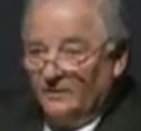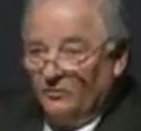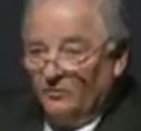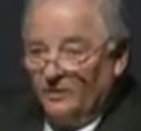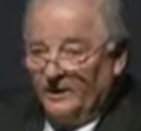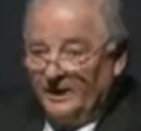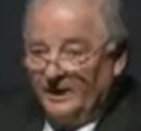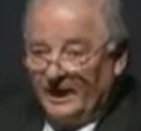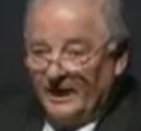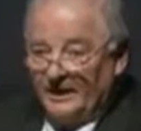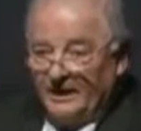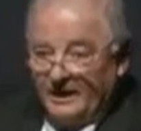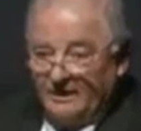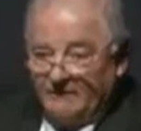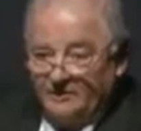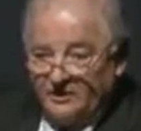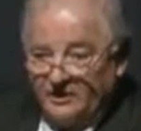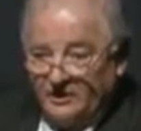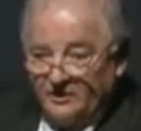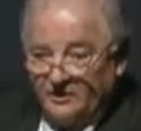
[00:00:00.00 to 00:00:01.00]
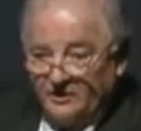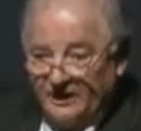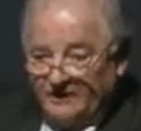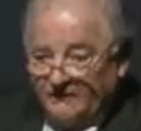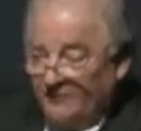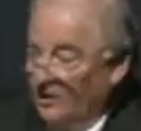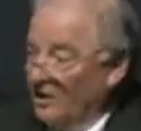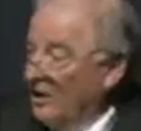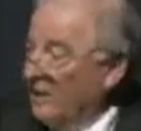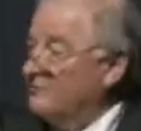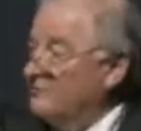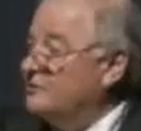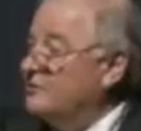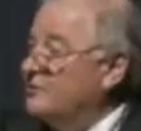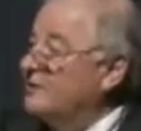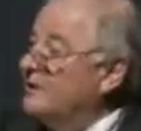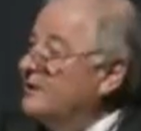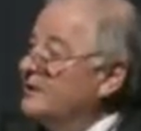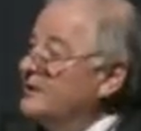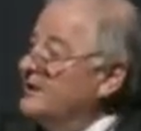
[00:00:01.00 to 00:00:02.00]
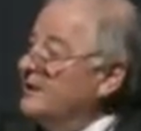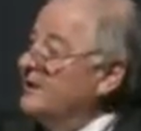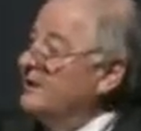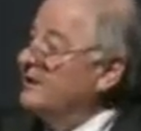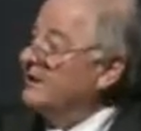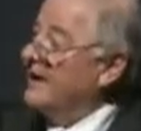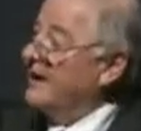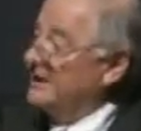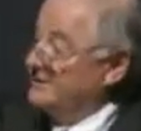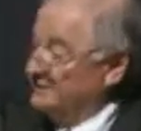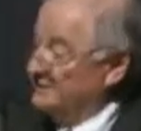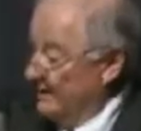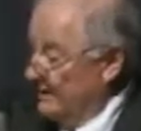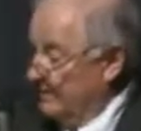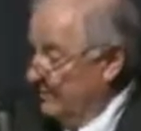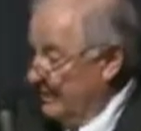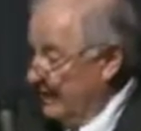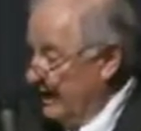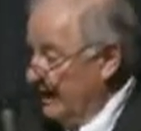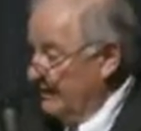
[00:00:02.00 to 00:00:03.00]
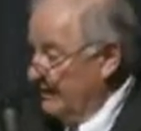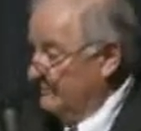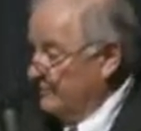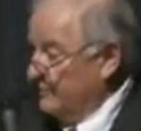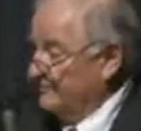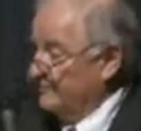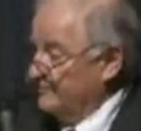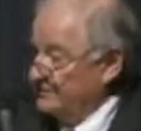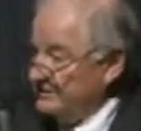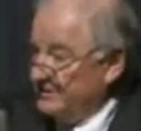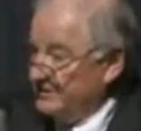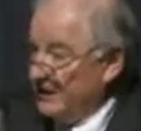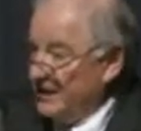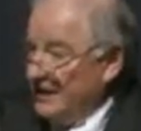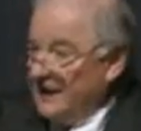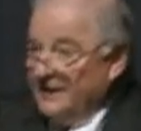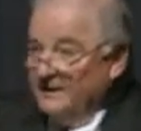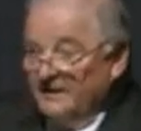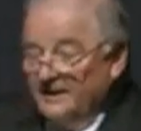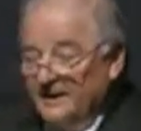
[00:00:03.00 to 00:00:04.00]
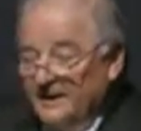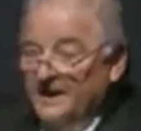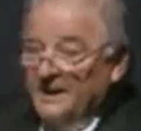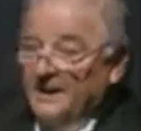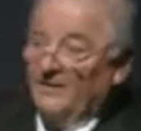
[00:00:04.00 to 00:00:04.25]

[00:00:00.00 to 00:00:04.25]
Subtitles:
"We can't have a young naval officer engaging in behavior of this kind."